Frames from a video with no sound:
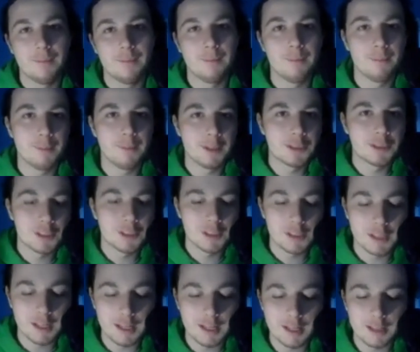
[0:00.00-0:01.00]
Be sure
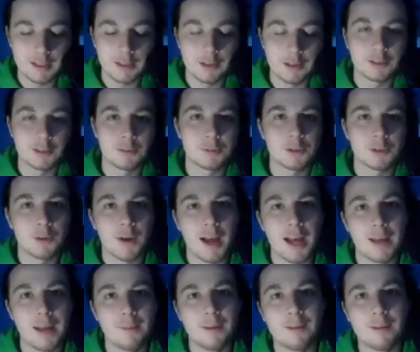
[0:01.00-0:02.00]
to
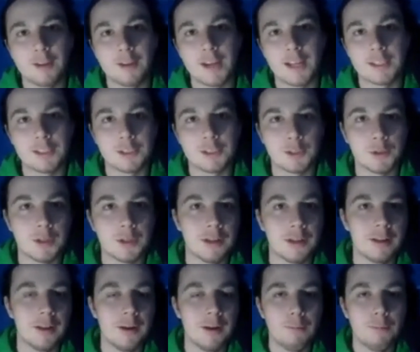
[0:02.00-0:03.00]
subscribe if you guys
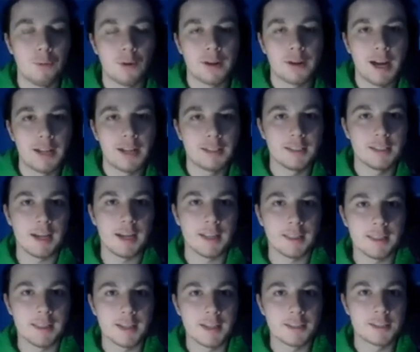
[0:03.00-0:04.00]
enjoyed more content like
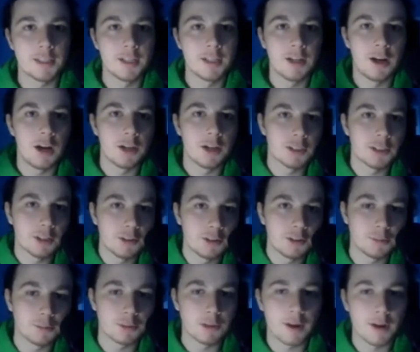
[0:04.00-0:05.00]
this. Also go
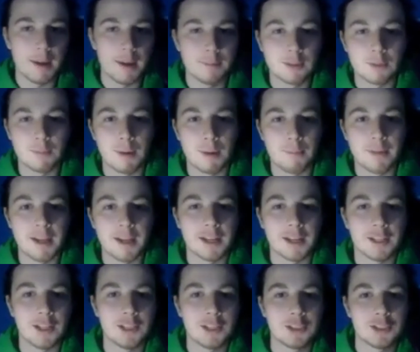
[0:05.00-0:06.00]
subscribe to my man
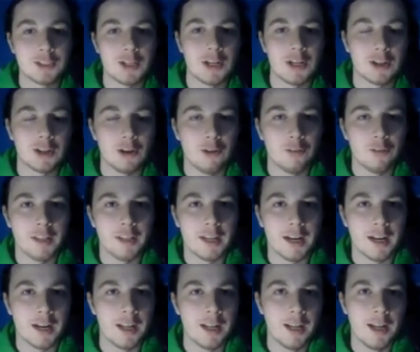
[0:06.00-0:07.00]
Clutch Talk over
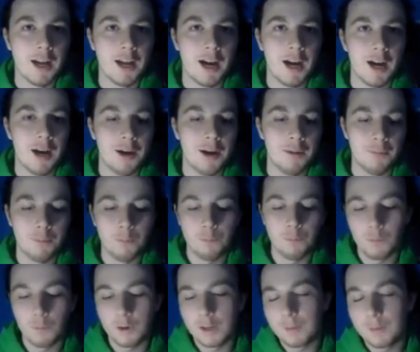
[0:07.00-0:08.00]
there.
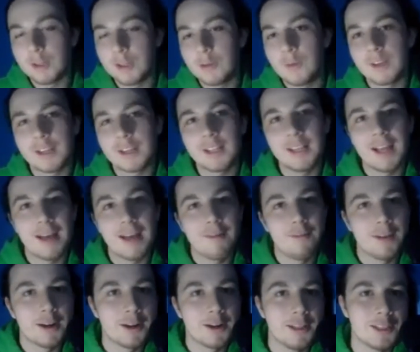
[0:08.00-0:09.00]
We're gonna be doing a collab
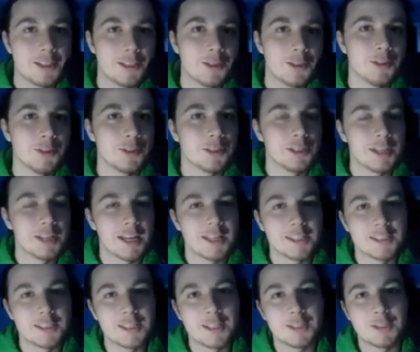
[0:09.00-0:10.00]
very soon, so you got to
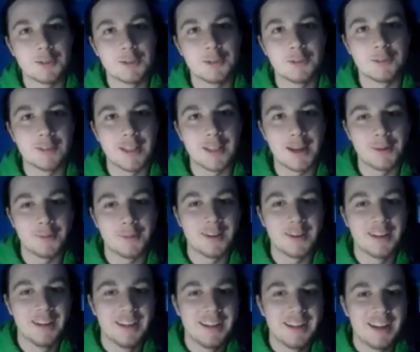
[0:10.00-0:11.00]
stay tuned for that one.
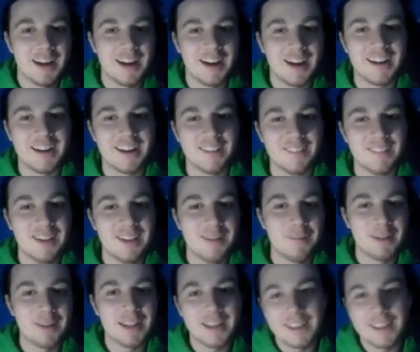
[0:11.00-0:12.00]

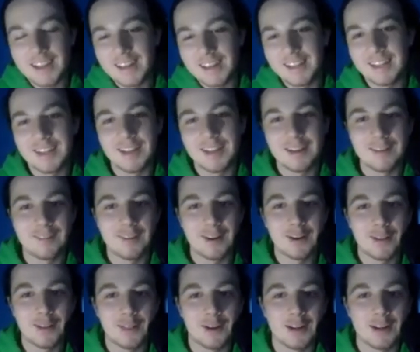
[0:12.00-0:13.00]
But yeah, you got any
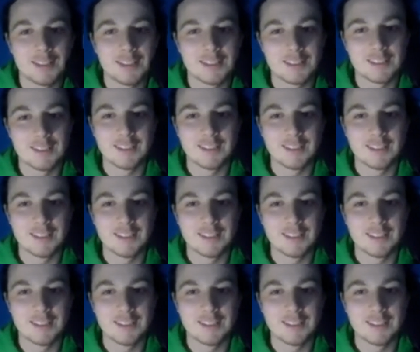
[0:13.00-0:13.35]
final thoughts?